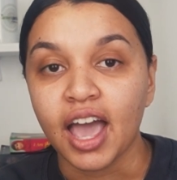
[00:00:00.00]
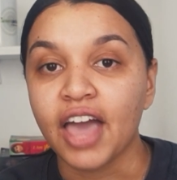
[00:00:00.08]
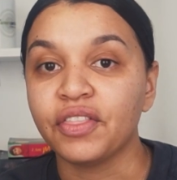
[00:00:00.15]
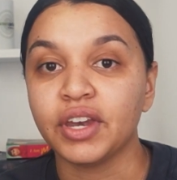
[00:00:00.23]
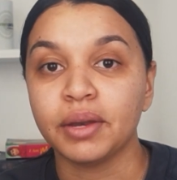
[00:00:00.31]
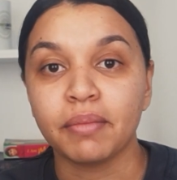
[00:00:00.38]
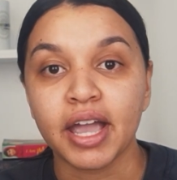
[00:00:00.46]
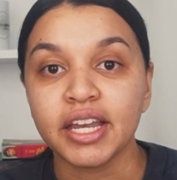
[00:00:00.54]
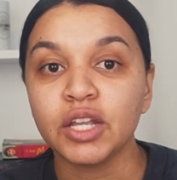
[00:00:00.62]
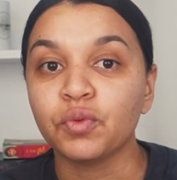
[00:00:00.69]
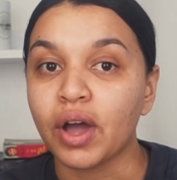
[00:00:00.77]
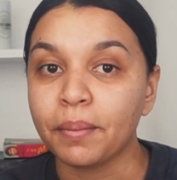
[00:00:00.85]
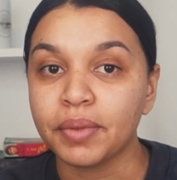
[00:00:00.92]
and the
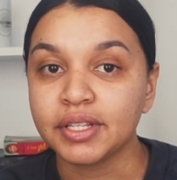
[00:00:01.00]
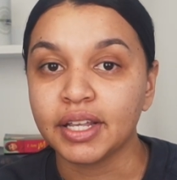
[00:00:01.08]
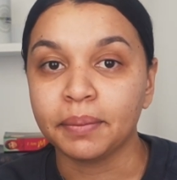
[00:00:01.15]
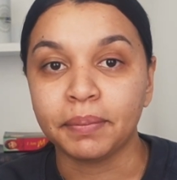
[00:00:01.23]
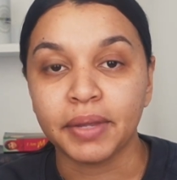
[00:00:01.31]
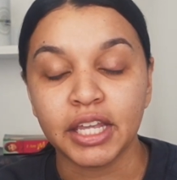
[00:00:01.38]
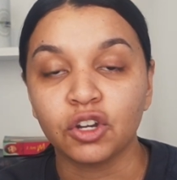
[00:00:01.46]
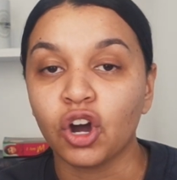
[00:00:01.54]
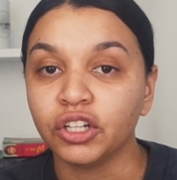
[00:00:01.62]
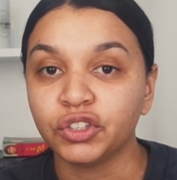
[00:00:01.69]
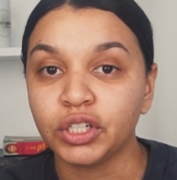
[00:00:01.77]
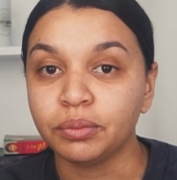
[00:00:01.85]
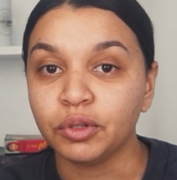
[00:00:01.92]
remaining 1% being
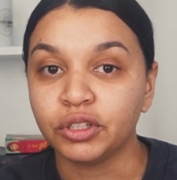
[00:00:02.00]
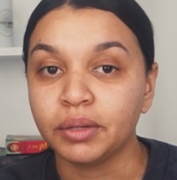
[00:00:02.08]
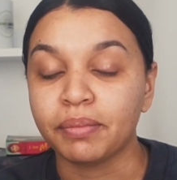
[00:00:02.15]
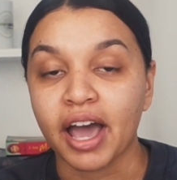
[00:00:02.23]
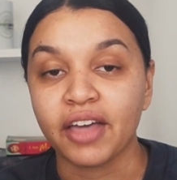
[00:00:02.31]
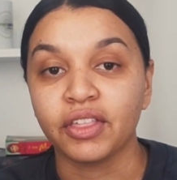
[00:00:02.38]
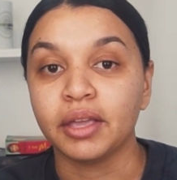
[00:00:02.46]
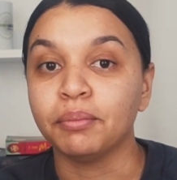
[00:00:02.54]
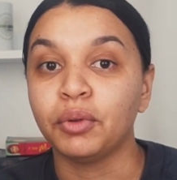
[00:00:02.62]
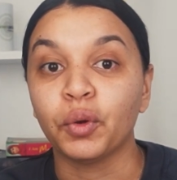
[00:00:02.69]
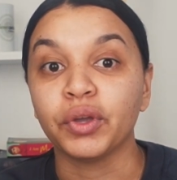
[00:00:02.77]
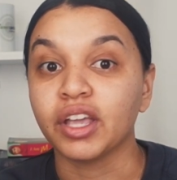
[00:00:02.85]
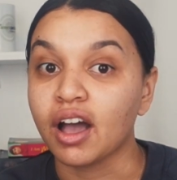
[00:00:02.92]
contributed by the
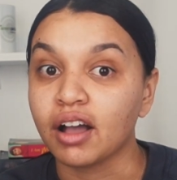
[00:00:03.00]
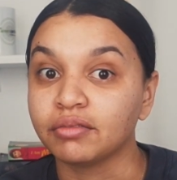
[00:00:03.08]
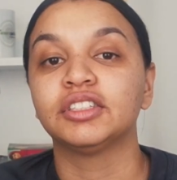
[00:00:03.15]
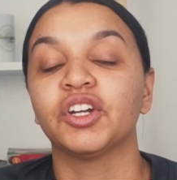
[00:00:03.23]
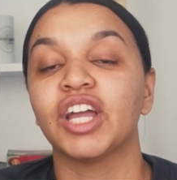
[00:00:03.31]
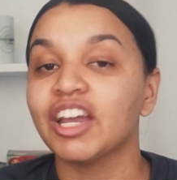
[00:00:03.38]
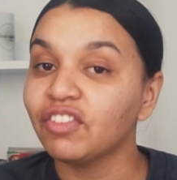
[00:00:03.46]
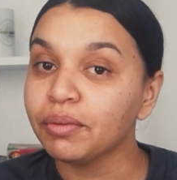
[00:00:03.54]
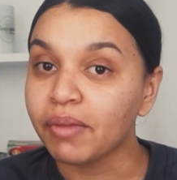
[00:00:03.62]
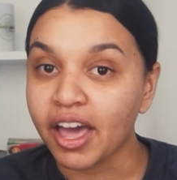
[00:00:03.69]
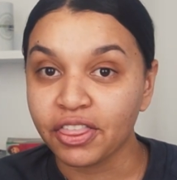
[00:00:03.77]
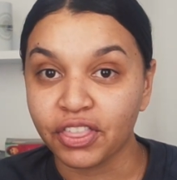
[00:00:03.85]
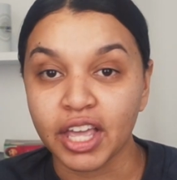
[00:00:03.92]
employer. So every
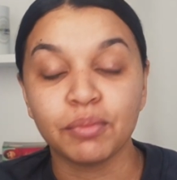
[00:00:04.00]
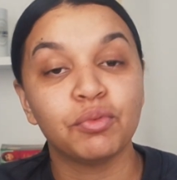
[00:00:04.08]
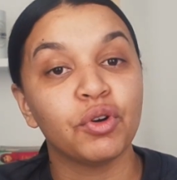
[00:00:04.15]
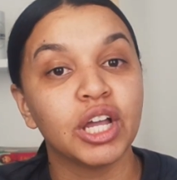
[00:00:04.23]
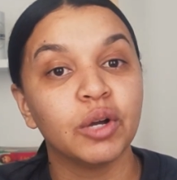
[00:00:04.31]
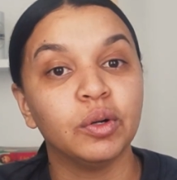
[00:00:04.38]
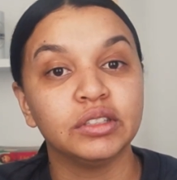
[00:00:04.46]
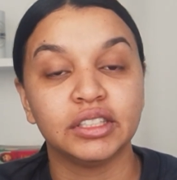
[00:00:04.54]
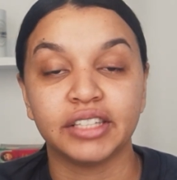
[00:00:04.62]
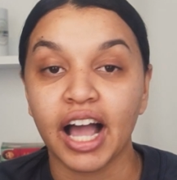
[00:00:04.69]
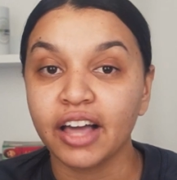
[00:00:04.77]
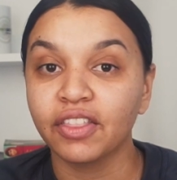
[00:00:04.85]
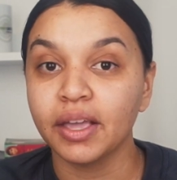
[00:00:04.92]
month, the employer will
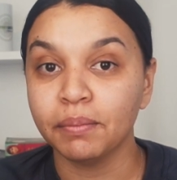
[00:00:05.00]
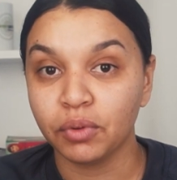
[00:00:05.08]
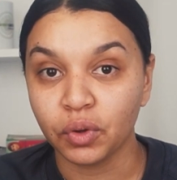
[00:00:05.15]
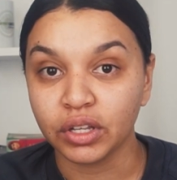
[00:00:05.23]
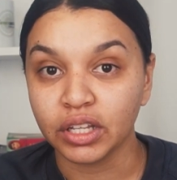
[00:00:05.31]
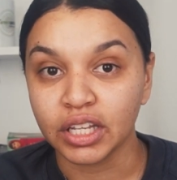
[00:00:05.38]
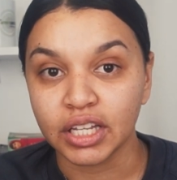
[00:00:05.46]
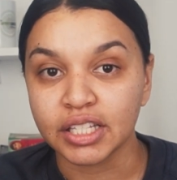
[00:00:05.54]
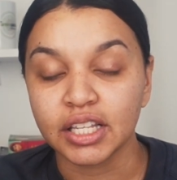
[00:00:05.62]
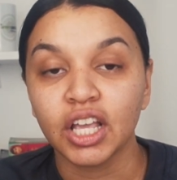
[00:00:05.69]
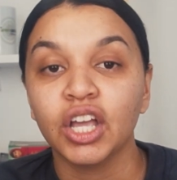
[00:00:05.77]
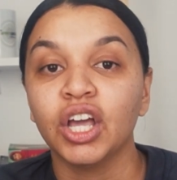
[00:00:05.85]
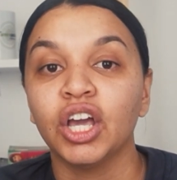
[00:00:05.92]
deduct the
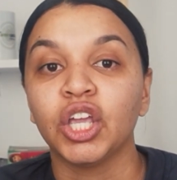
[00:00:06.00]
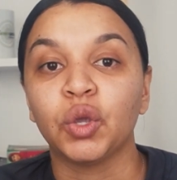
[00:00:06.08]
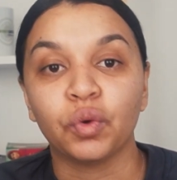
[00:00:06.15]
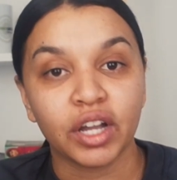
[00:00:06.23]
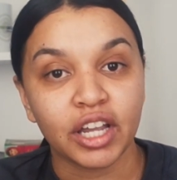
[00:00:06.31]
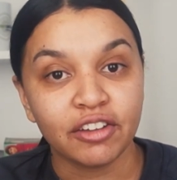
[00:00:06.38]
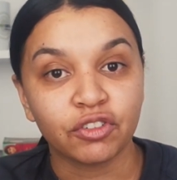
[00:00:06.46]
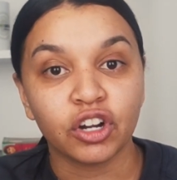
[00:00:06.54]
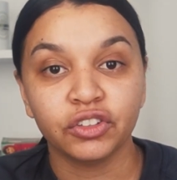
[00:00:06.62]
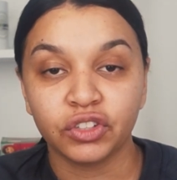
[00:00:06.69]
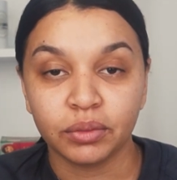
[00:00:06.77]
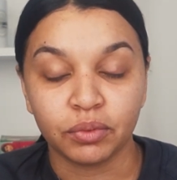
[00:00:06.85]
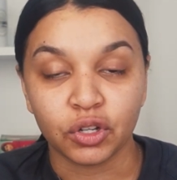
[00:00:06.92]
employee's UIF
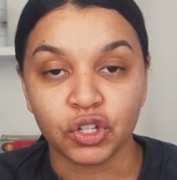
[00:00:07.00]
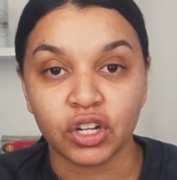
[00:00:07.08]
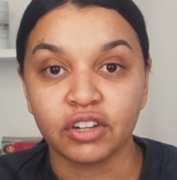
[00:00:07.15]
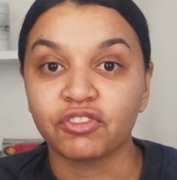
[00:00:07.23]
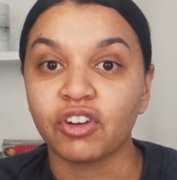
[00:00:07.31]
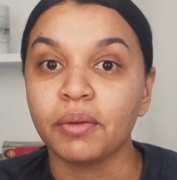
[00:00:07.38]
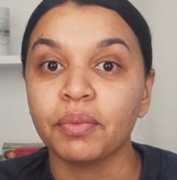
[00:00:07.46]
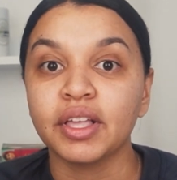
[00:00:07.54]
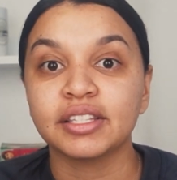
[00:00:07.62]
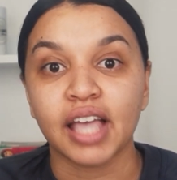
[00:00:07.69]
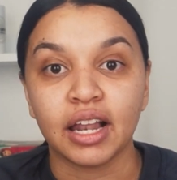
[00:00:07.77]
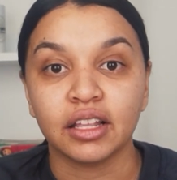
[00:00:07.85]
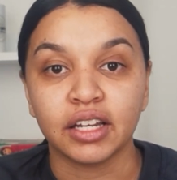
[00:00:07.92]
contribution from their
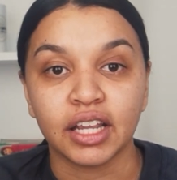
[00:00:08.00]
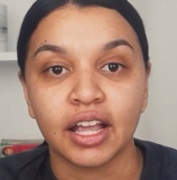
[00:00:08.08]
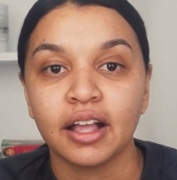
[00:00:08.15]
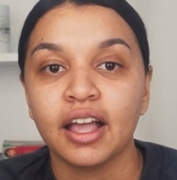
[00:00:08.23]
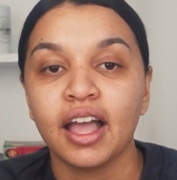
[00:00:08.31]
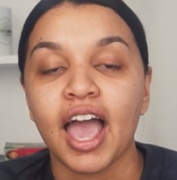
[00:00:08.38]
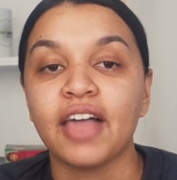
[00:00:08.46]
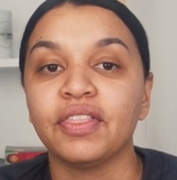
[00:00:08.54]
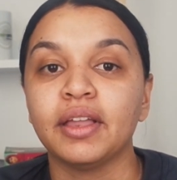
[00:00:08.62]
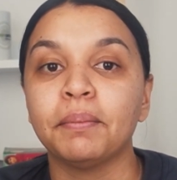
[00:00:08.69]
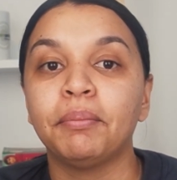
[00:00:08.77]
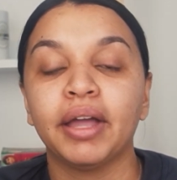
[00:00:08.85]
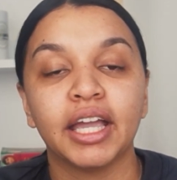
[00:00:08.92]
salary and
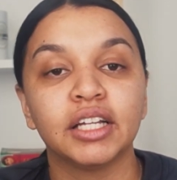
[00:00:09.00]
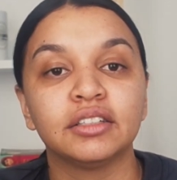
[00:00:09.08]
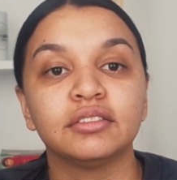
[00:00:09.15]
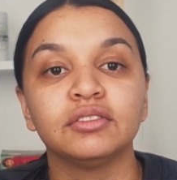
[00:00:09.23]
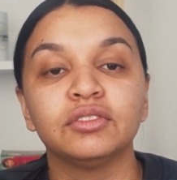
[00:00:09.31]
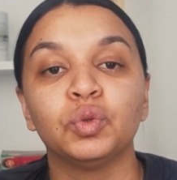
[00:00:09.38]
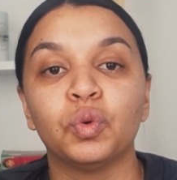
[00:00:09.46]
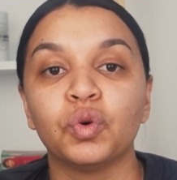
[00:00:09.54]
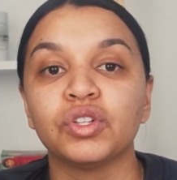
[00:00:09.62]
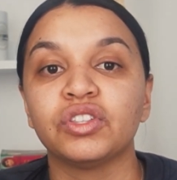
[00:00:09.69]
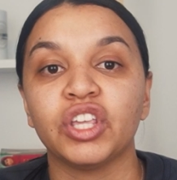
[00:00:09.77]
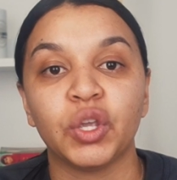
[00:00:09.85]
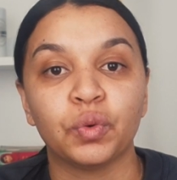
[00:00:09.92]
then pay it
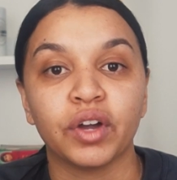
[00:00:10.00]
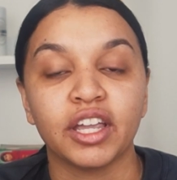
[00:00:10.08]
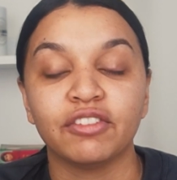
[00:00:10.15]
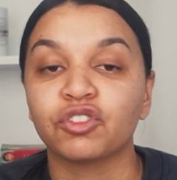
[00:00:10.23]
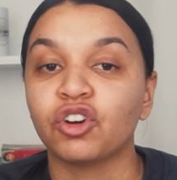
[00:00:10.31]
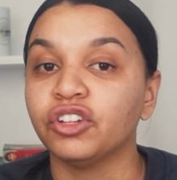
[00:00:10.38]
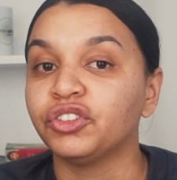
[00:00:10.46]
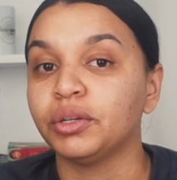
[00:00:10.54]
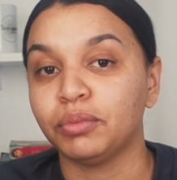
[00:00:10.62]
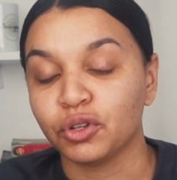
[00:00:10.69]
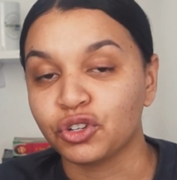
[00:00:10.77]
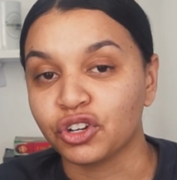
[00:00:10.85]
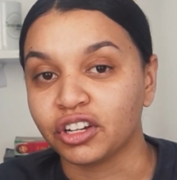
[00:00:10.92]
towards the UIF
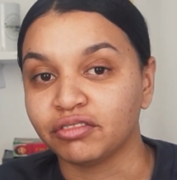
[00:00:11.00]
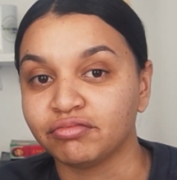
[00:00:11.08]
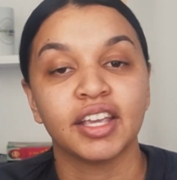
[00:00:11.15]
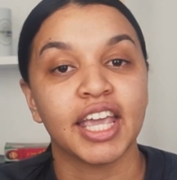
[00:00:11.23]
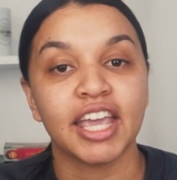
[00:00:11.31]
contribution.